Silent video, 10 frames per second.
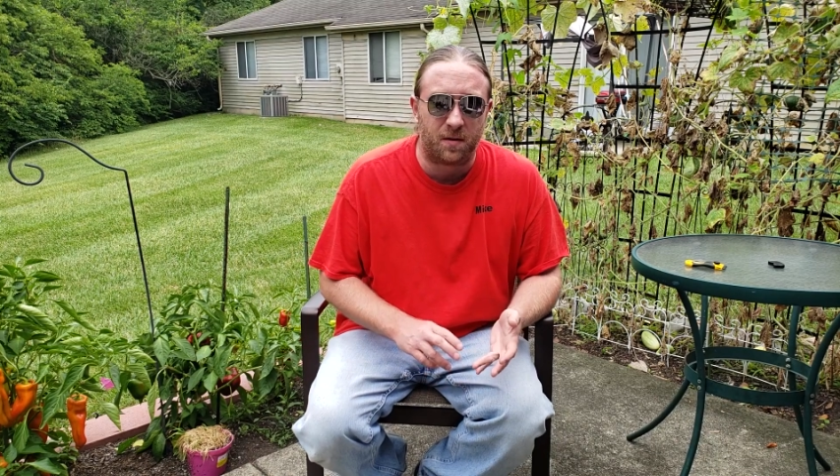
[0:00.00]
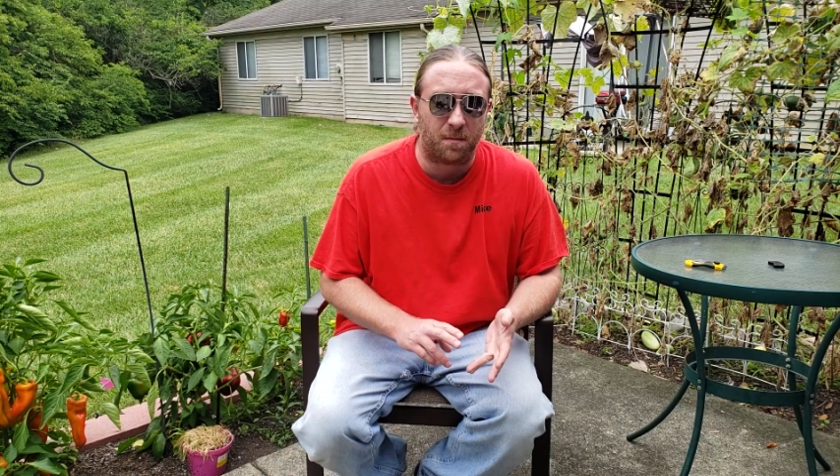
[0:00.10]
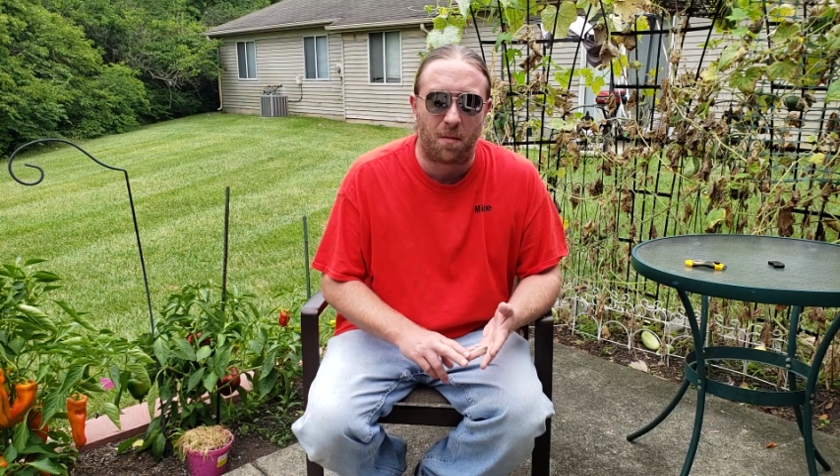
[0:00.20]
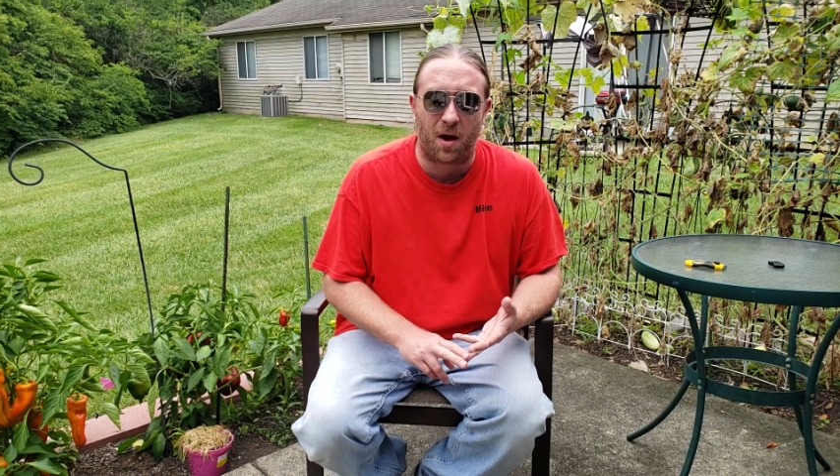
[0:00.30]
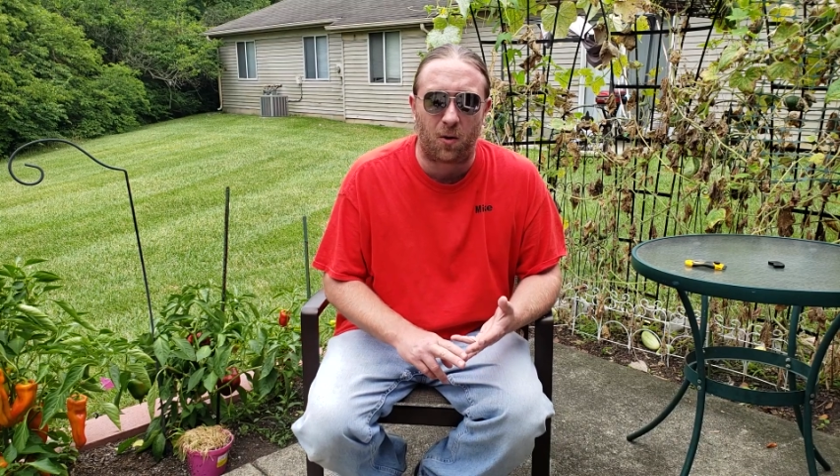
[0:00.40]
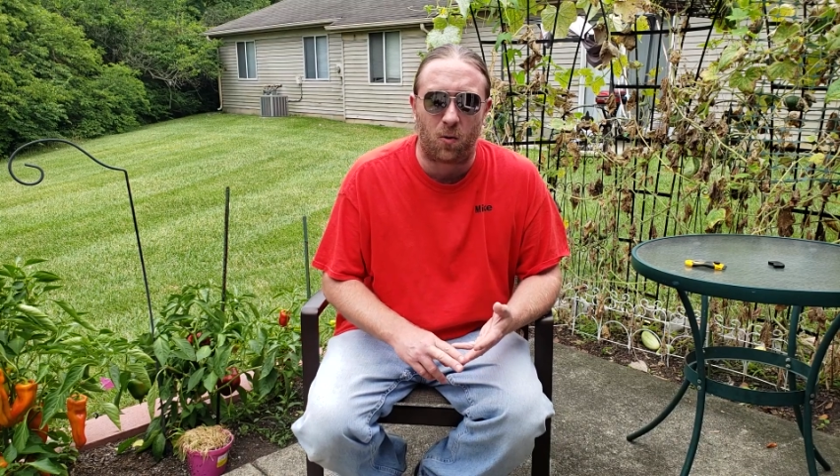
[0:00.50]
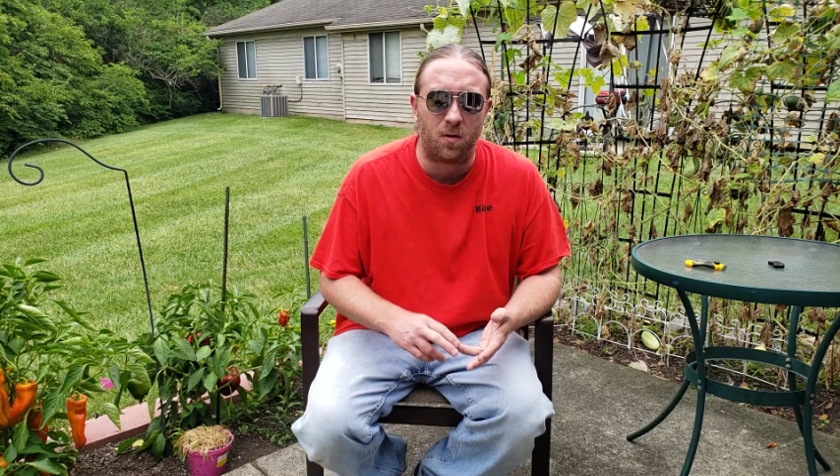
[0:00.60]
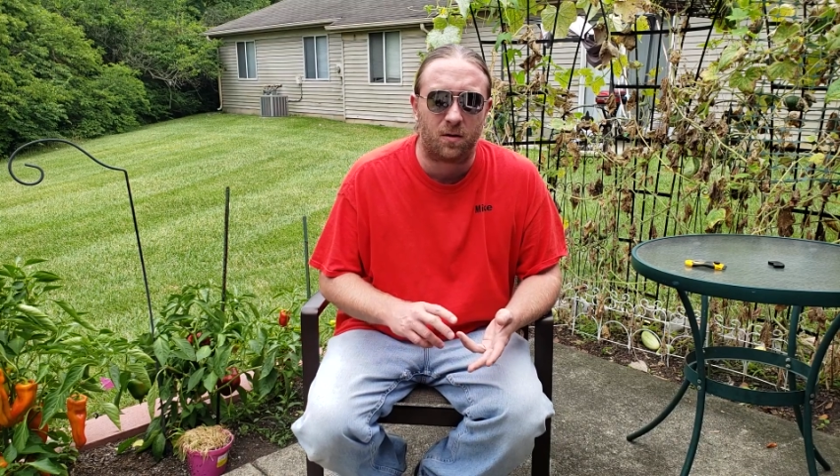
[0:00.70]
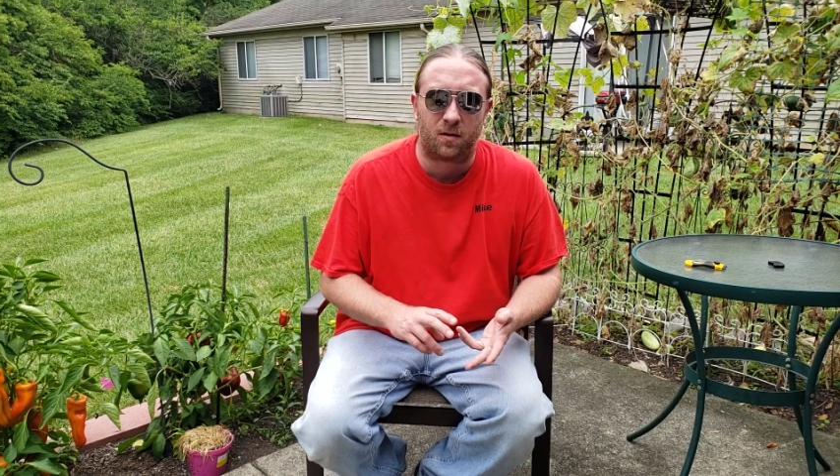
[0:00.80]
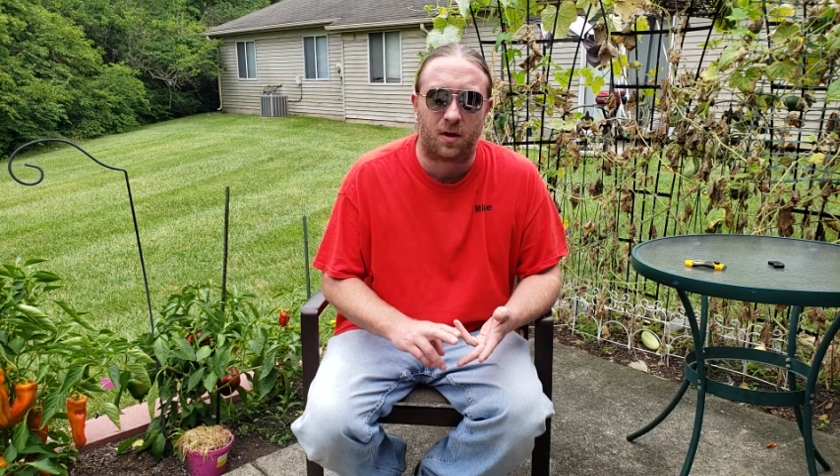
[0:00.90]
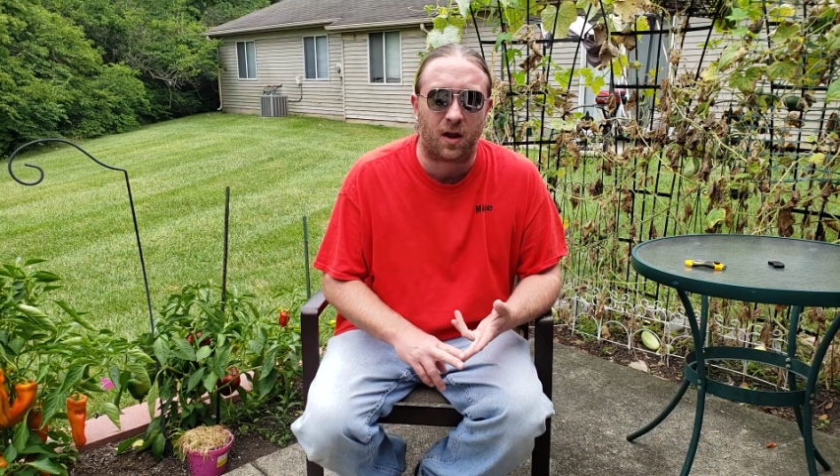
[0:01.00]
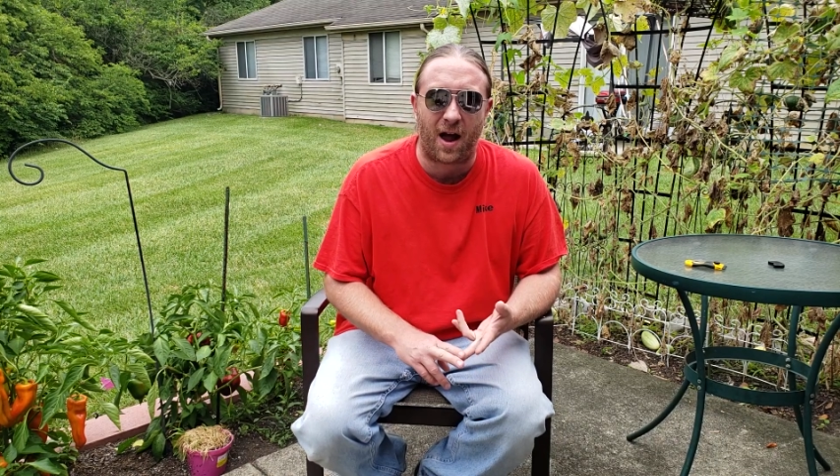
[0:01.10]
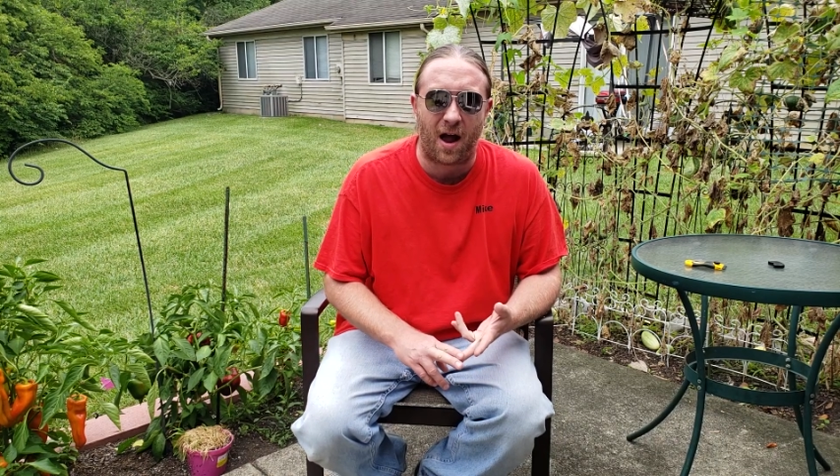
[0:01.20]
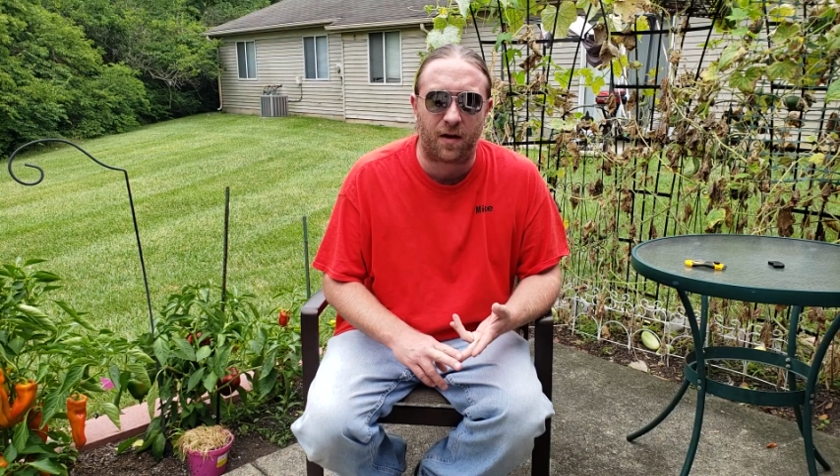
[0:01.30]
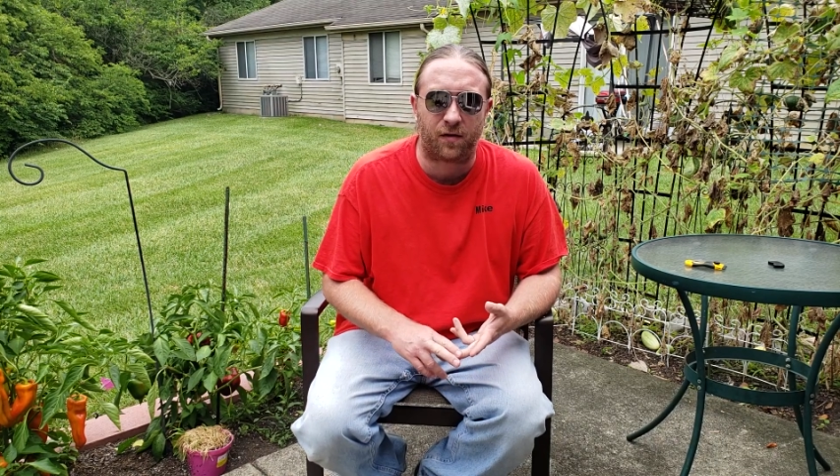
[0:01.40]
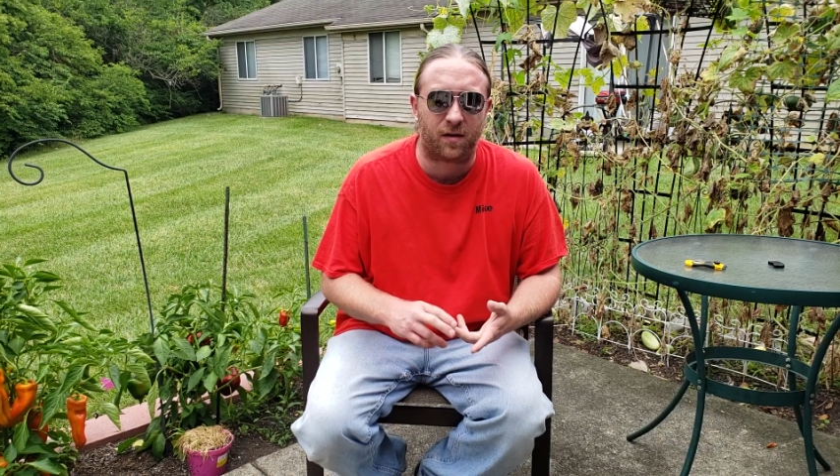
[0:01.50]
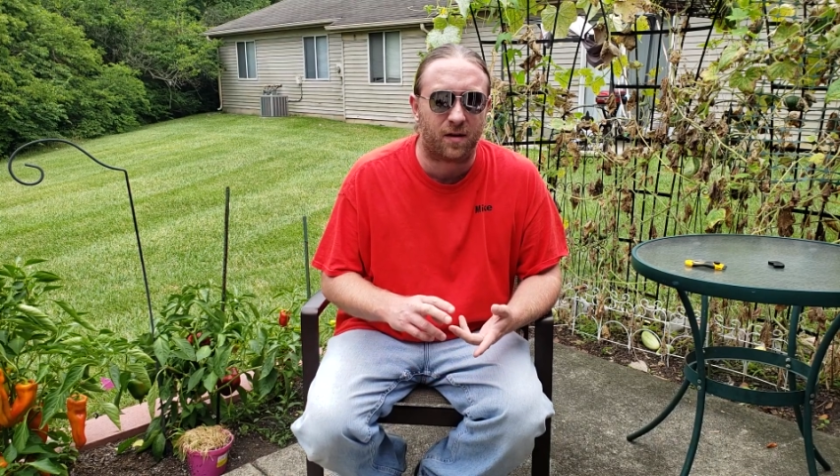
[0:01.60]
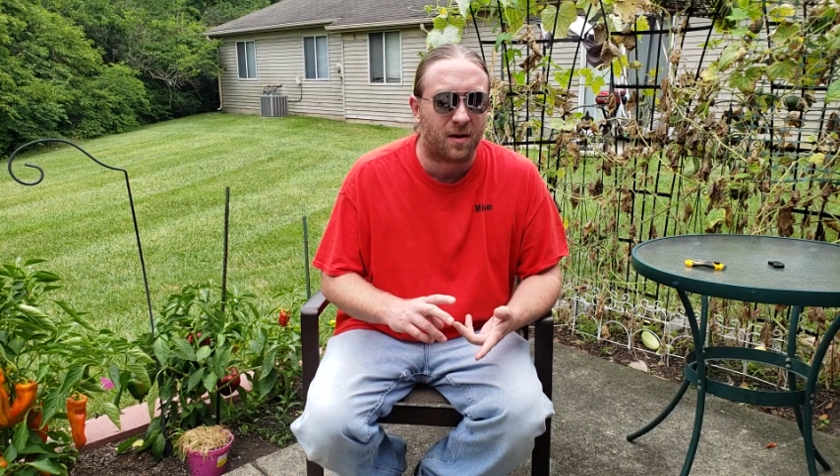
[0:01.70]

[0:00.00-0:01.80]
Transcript: metal, glass,